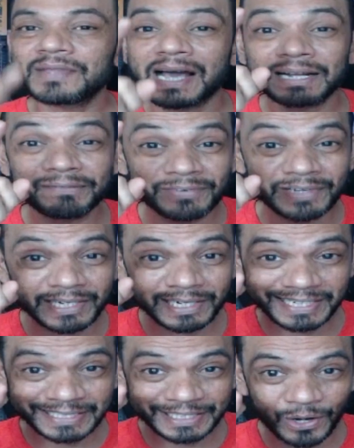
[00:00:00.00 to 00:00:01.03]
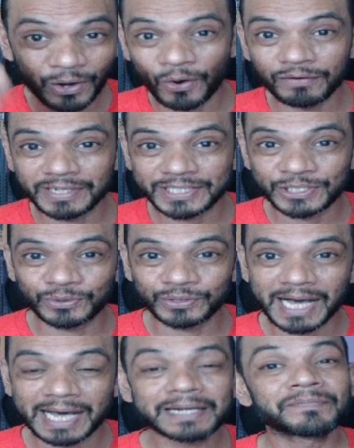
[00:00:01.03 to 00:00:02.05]
and winners always do
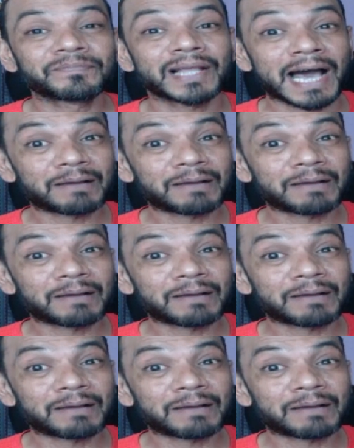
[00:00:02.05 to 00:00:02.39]
that.